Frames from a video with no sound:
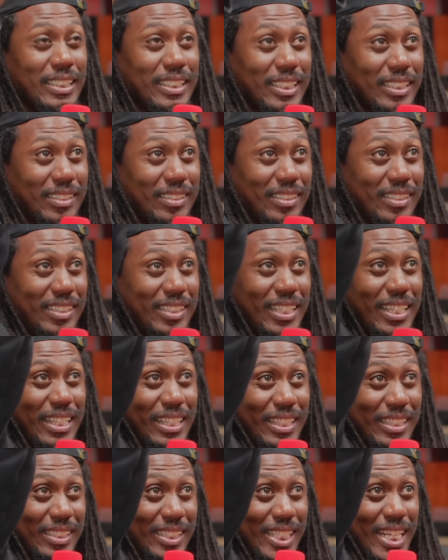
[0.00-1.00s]
to see
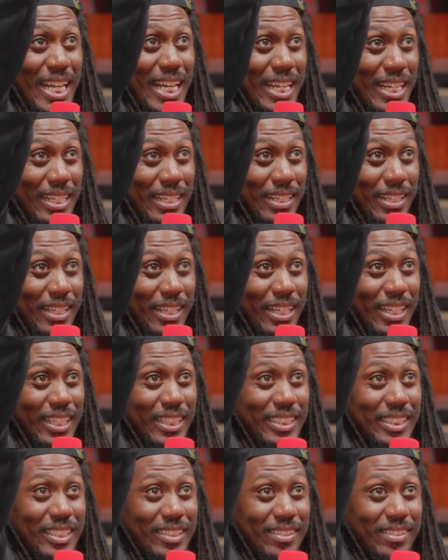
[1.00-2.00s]
the sun,
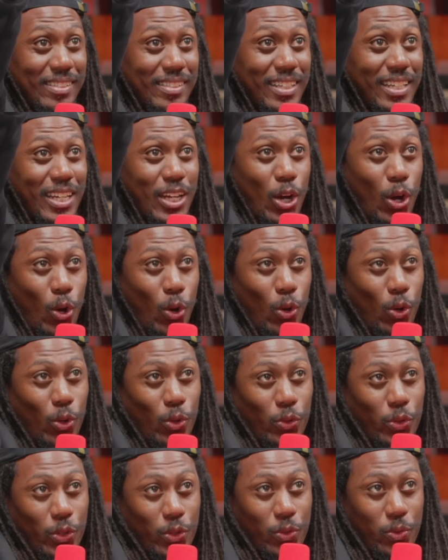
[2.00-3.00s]
to see
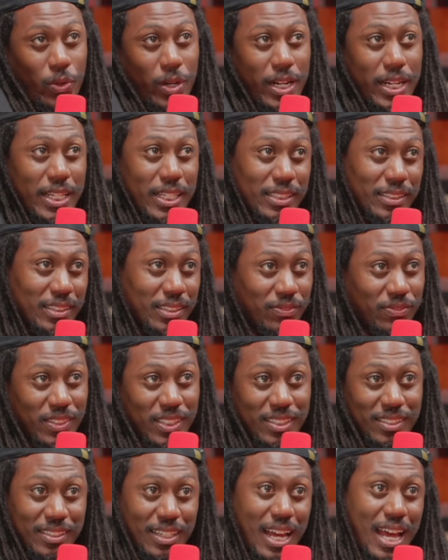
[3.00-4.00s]
all the gradients of
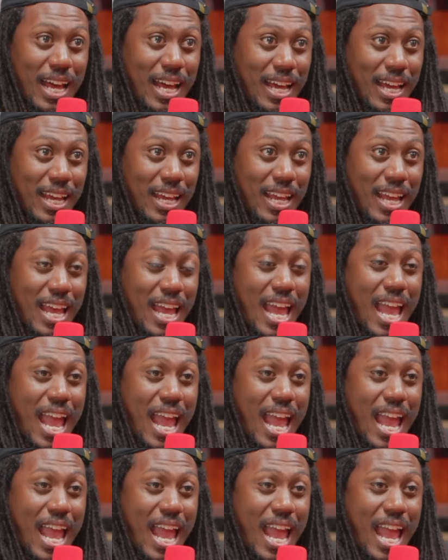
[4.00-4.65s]
the sky,